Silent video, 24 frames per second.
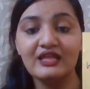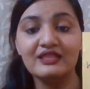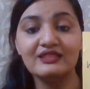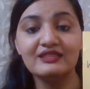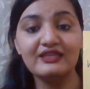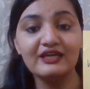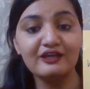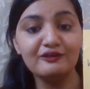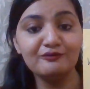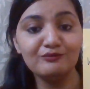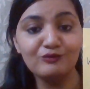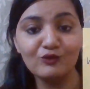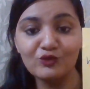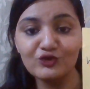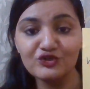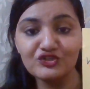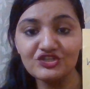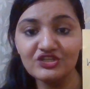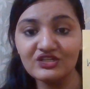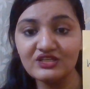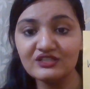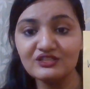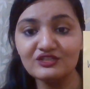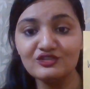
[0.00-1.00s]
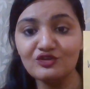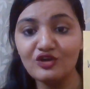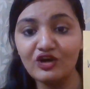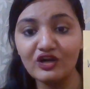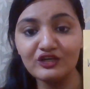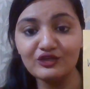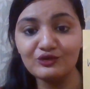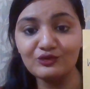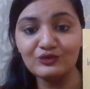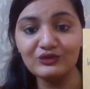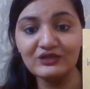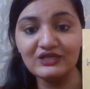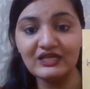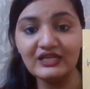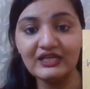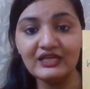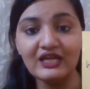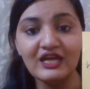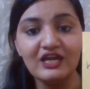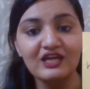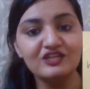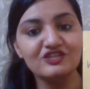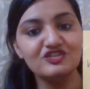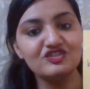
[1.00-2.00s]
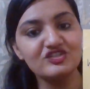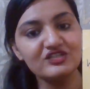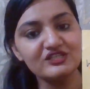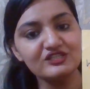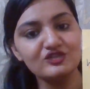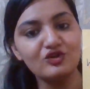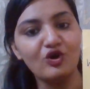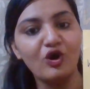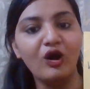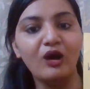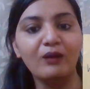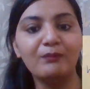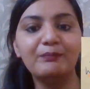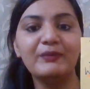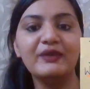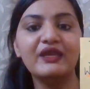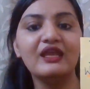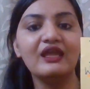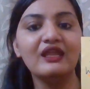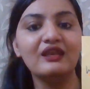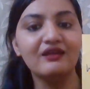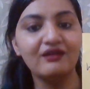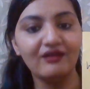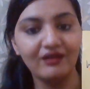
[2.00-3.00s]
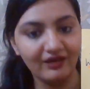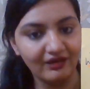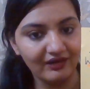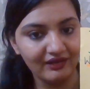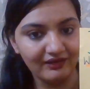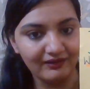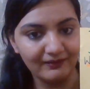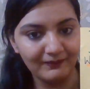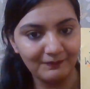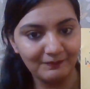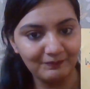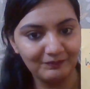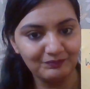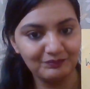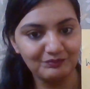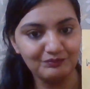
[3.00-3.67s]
their motion is not only just hopping and running,